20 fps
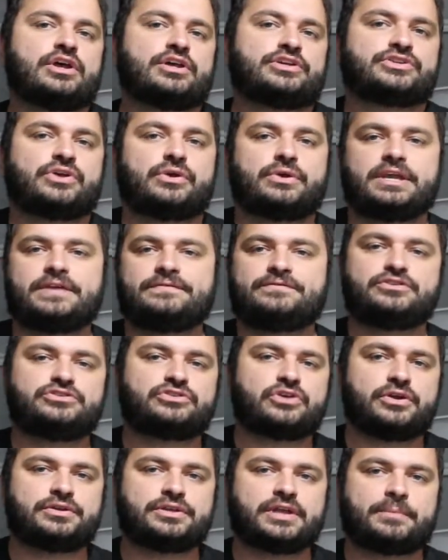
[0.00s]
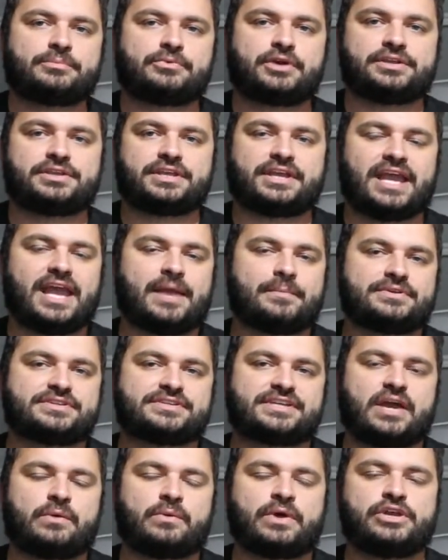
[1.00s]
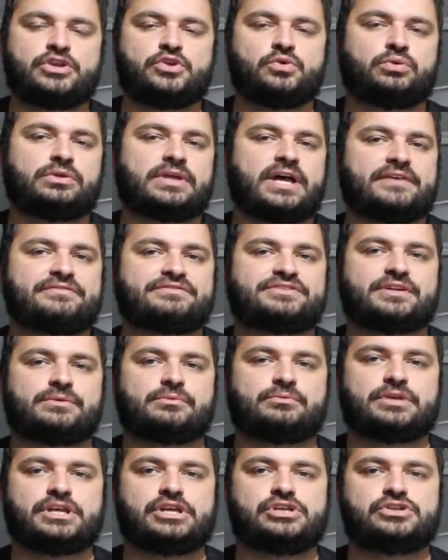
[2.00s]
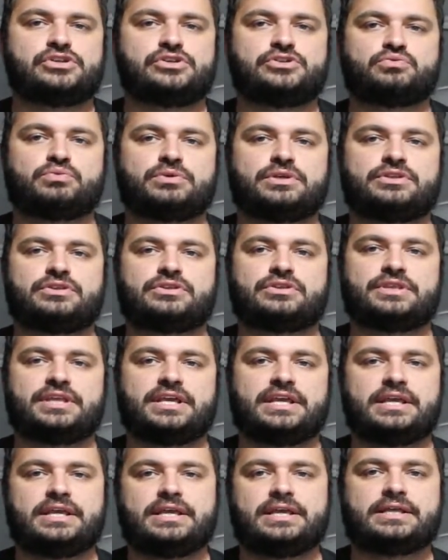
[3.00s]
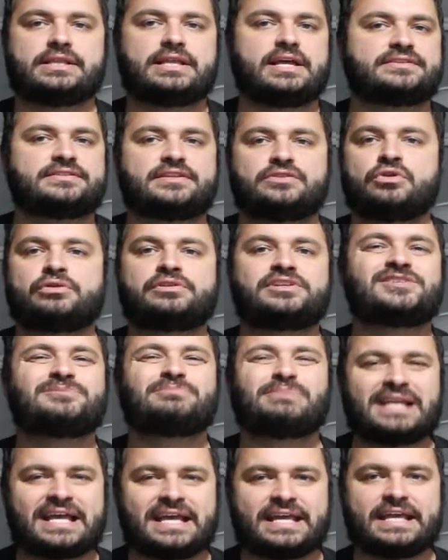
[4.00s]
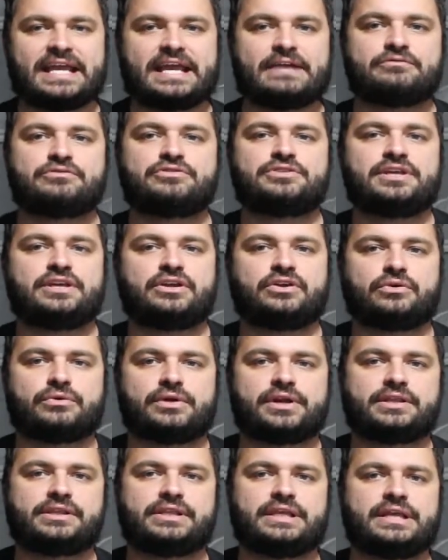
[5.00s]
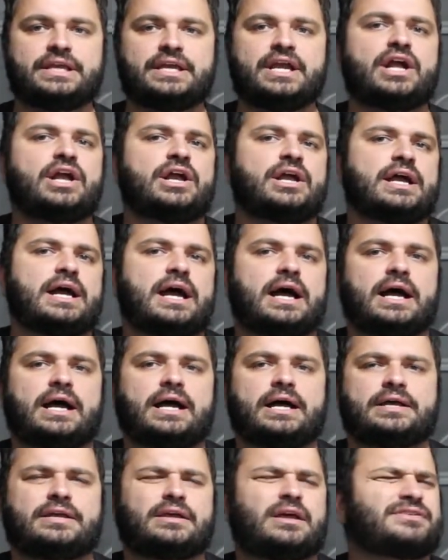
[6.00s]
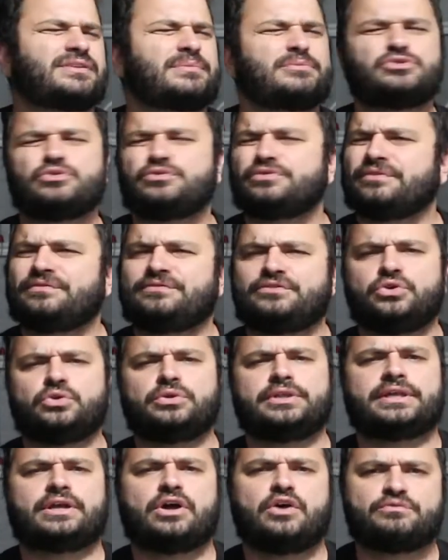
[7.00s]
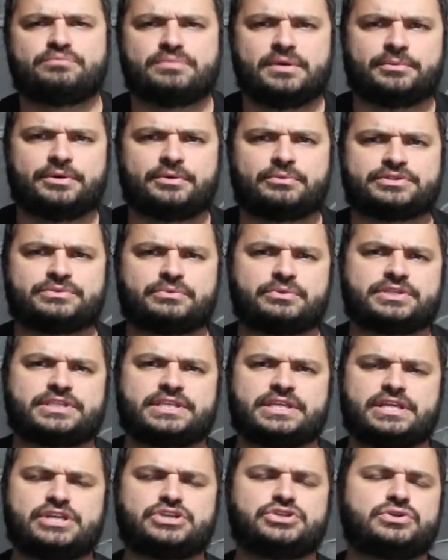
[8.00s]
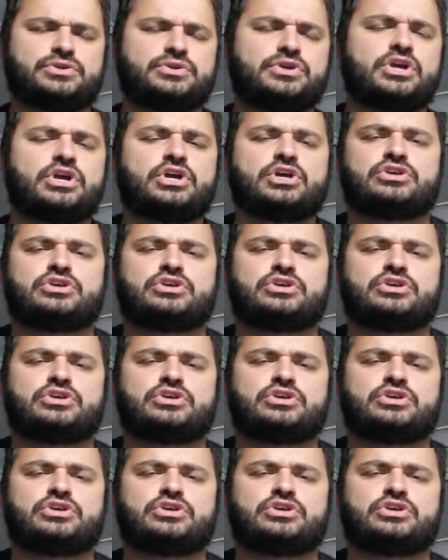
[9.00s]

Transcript: So if you don't upgrade the CAN bus gateway, you will have some issues with the cluster not displaying everything correctly. Something to do with the fueling of memory was the issue.